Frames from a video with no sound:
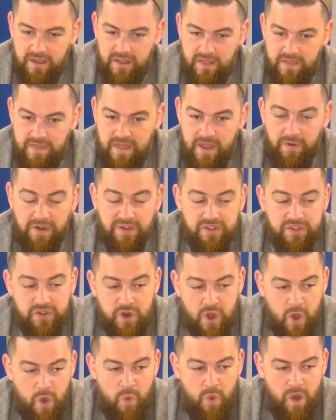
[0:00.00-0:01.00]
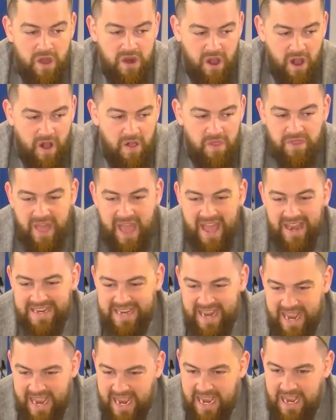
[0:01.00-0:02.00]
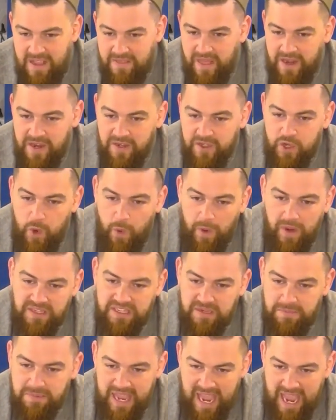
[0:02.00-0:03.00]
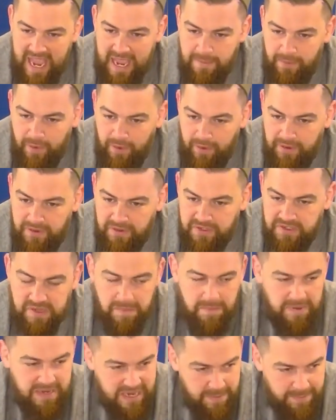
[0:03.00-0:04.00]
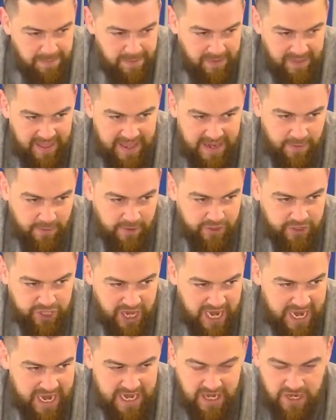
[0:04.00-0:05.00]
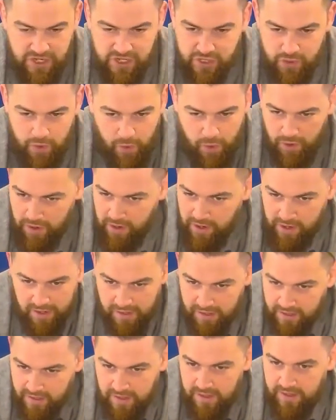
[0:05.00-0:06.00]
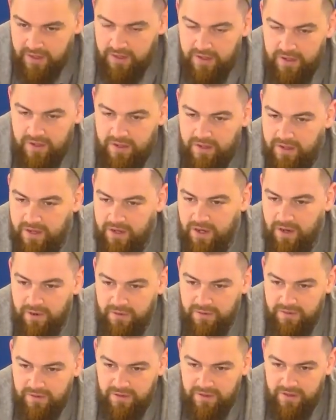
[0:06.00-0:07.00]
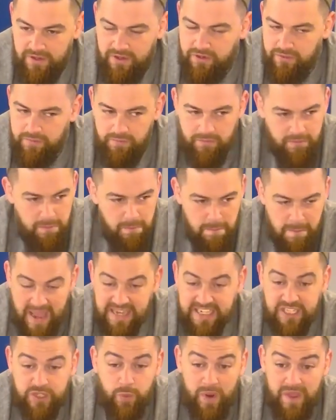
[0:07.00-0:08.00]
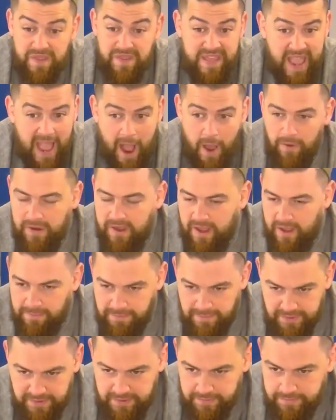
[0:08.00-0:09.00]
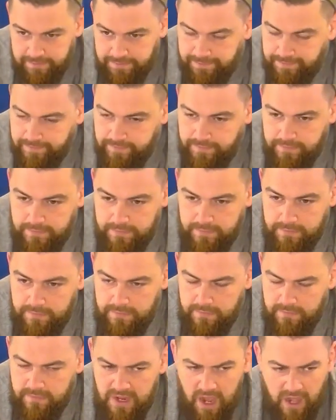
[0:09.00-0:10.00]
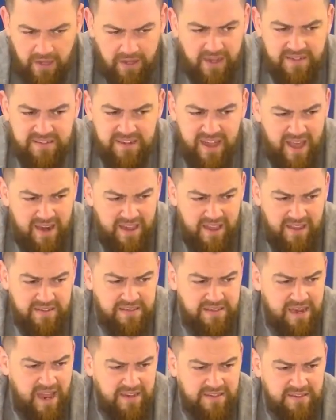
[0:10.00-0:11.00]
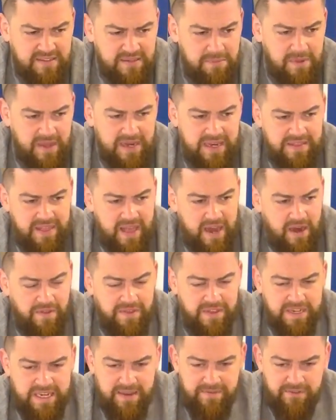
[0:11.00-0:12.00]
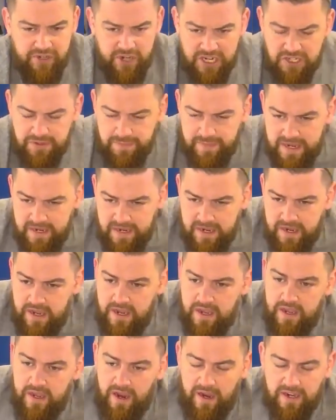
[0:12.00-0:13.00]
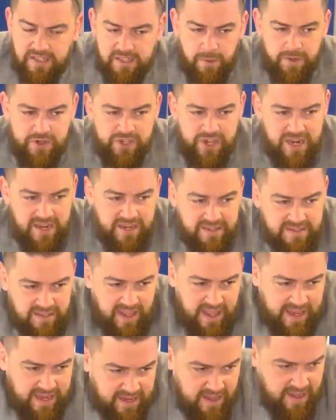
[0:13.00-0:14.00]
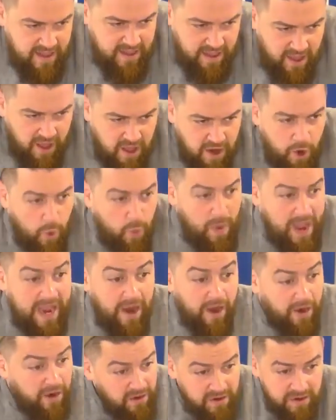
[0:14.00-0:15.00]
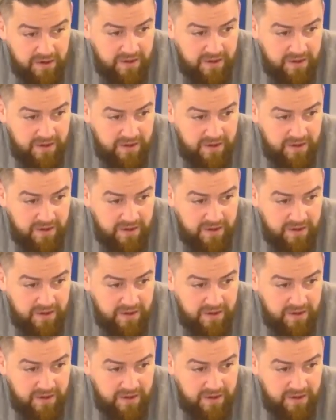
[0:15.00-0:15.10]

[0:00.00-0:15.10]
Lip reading: there is no one on that day that is going to be able to manipulate or change or, you know, mess with the outcomes. Allah Ta'ala is not somebody that on the day of judgment, Azza wa Jal, is like unaware,